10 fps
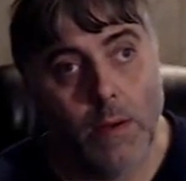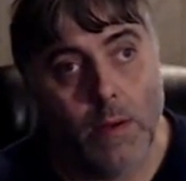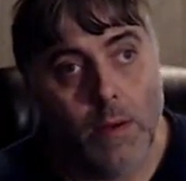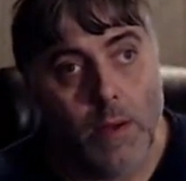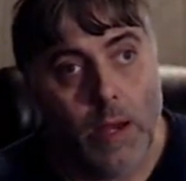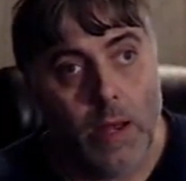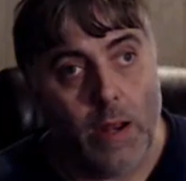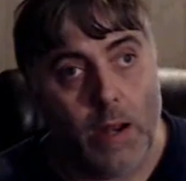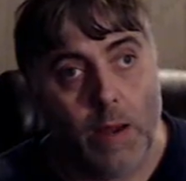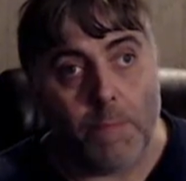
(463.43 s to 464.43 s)
and
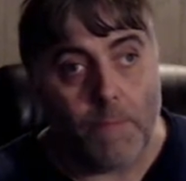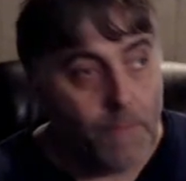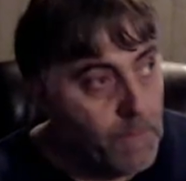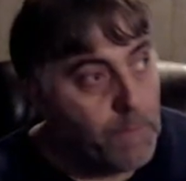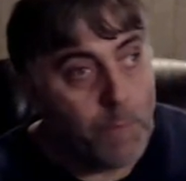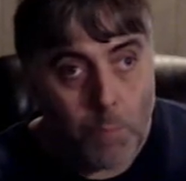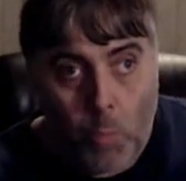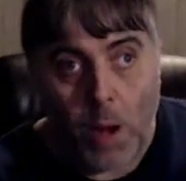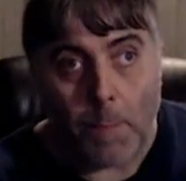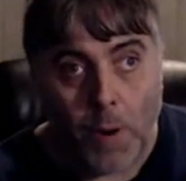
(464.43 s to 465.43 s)
I
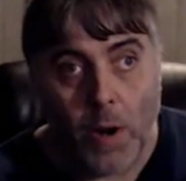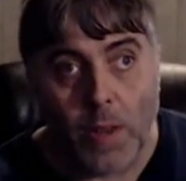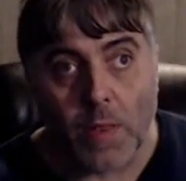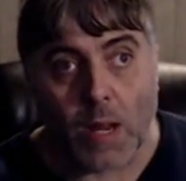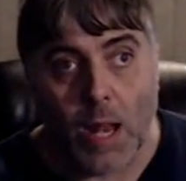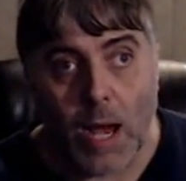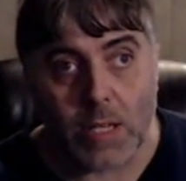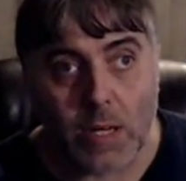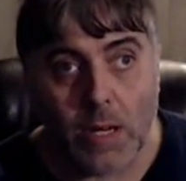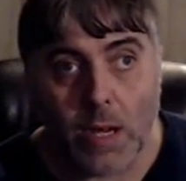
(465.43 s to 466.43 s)
went and put it in the
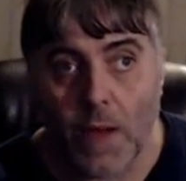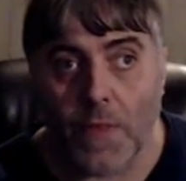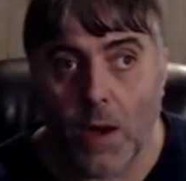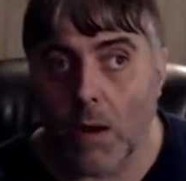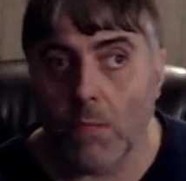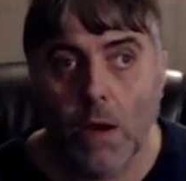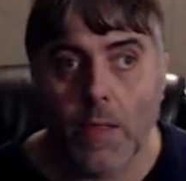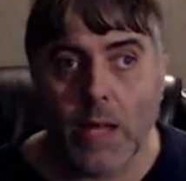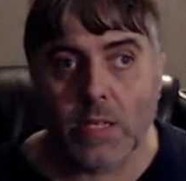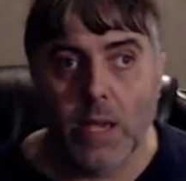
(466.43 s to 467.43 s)
closet, and I thought, well,
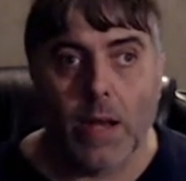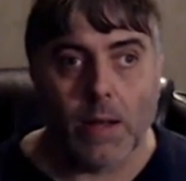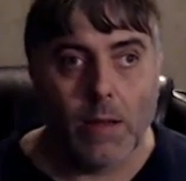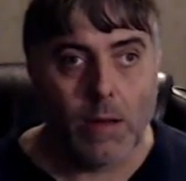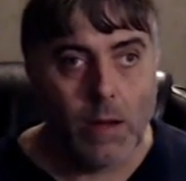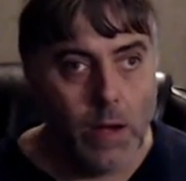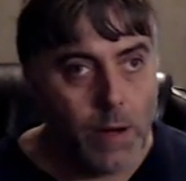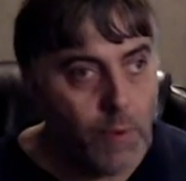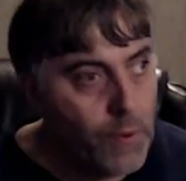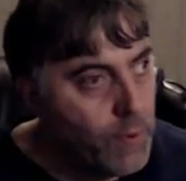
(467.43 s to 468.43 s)
that's it. Good.
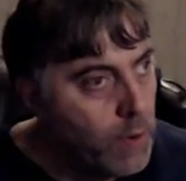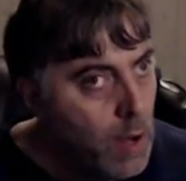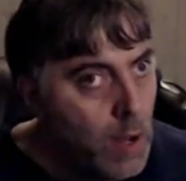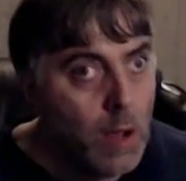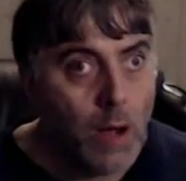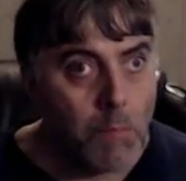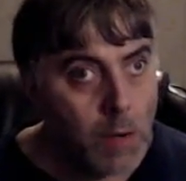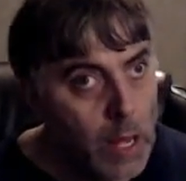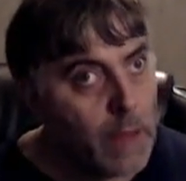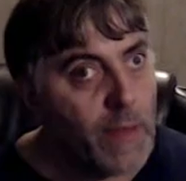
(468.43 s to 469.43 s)
I'm
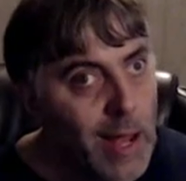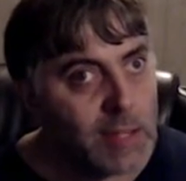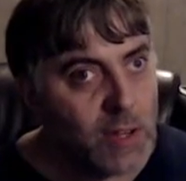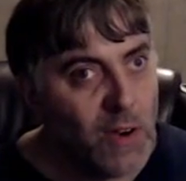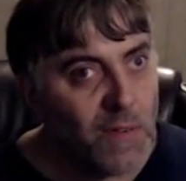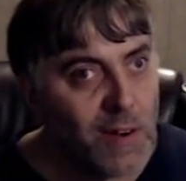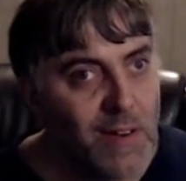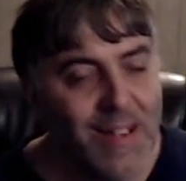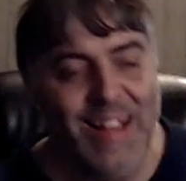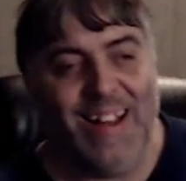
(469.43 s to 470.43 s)
glad that's over.
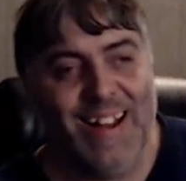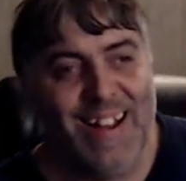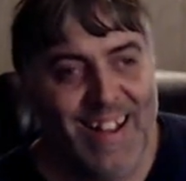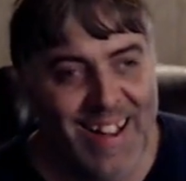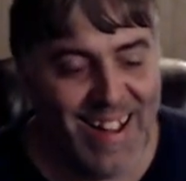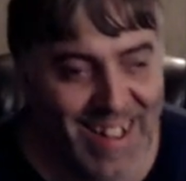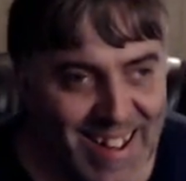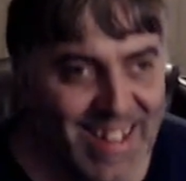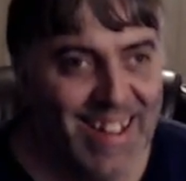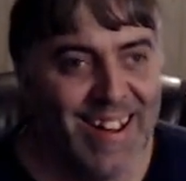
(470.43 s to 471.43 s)

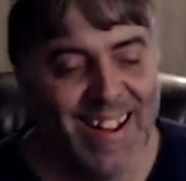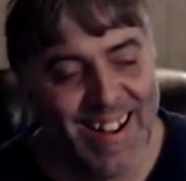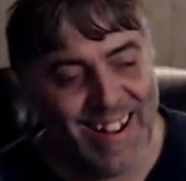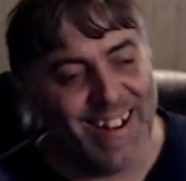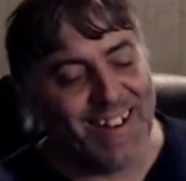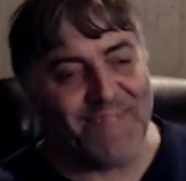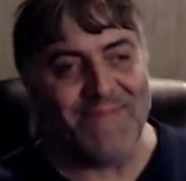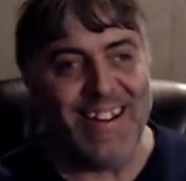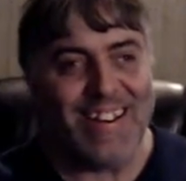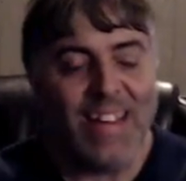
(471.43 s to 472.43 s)
Oh,
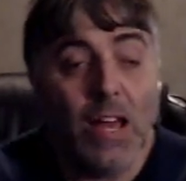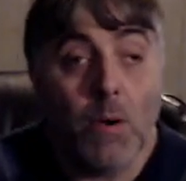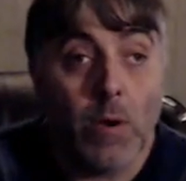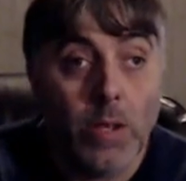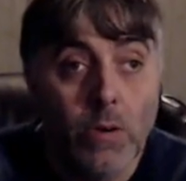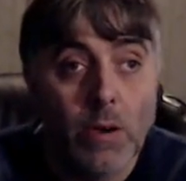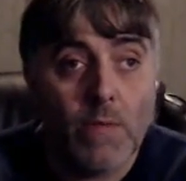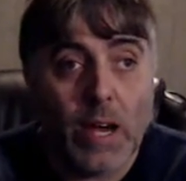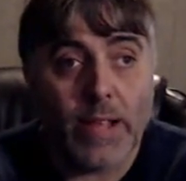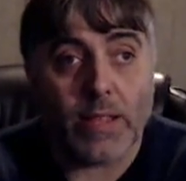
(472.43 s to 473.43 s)
man. When you
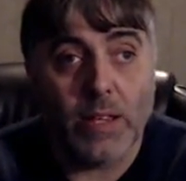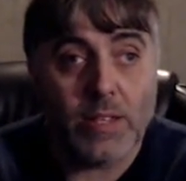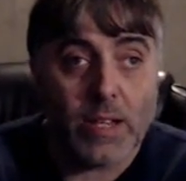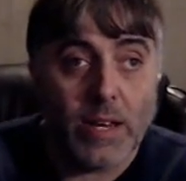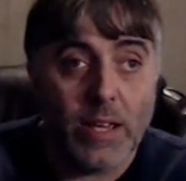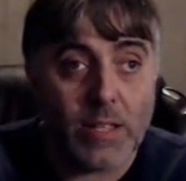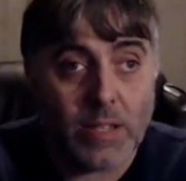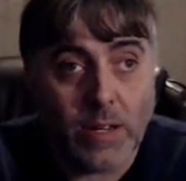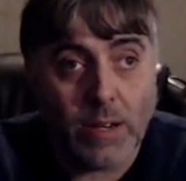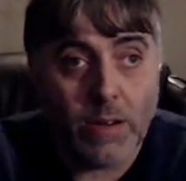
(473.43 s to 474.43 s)
invite these idiots
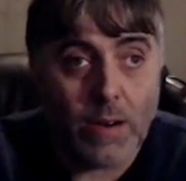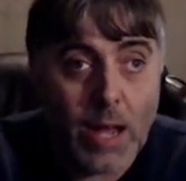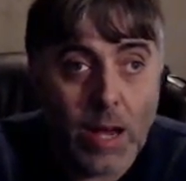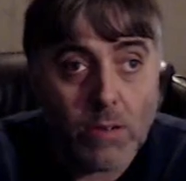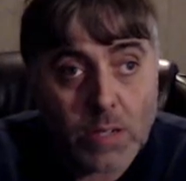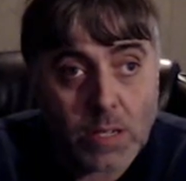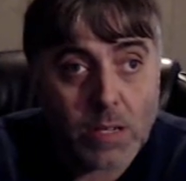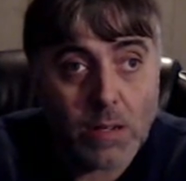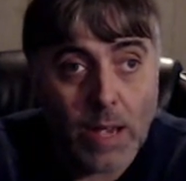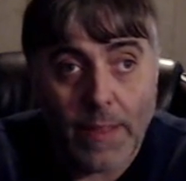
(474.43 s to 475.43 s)
into your house,
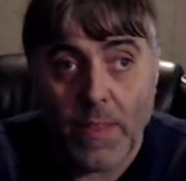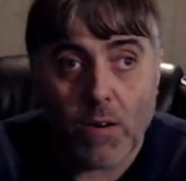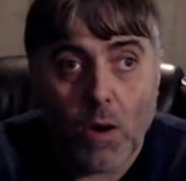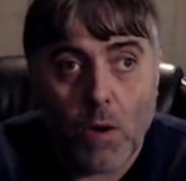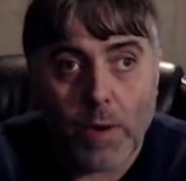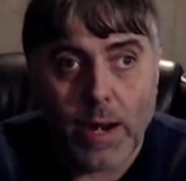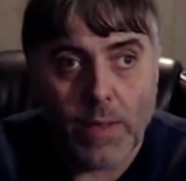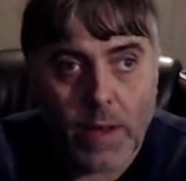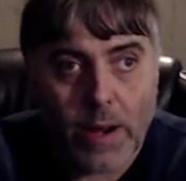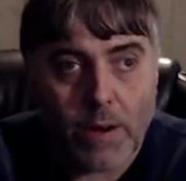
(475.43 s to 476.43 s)
and they're already
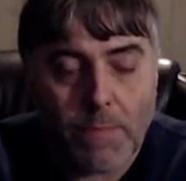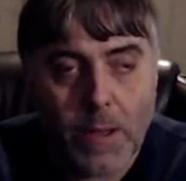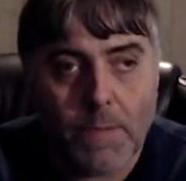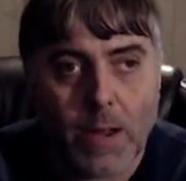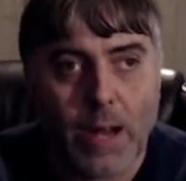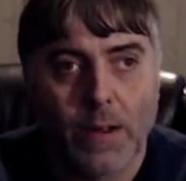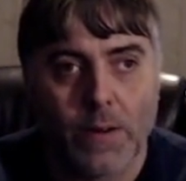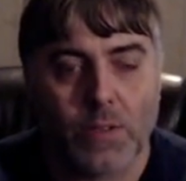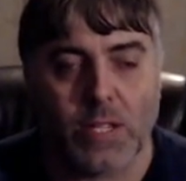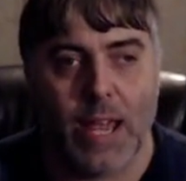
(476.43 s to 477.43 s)
there, people got to
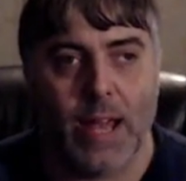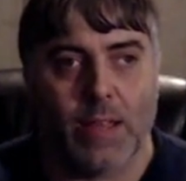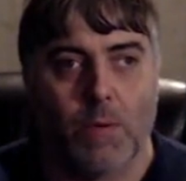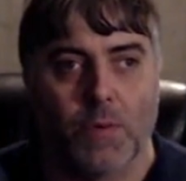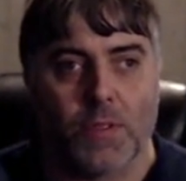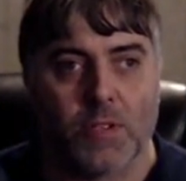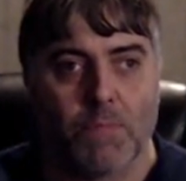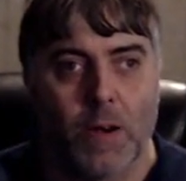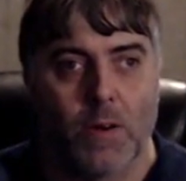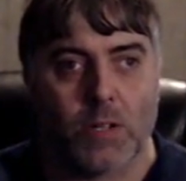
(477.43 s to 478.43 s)
understand that with the
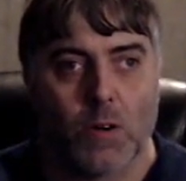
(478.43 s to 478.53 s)
spiritual.